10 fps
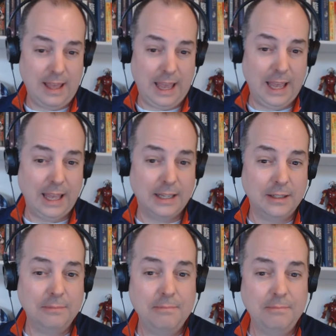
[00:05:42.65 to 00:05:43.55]

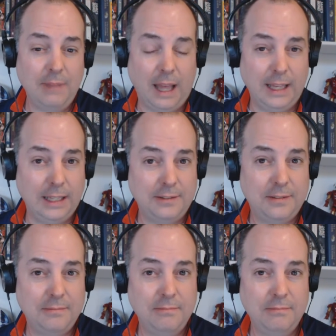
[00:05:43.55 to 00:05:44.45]
and
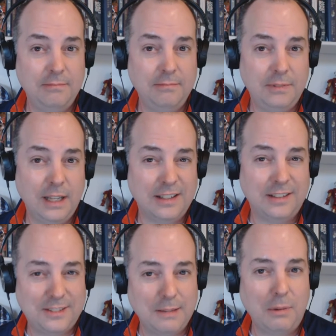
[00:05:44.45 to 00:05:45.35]
it's
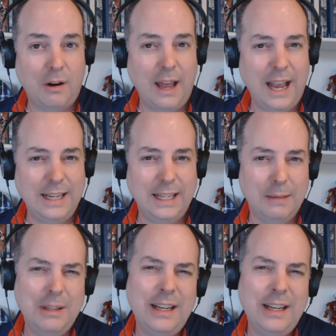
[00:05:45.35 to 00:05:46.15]
a similar idea.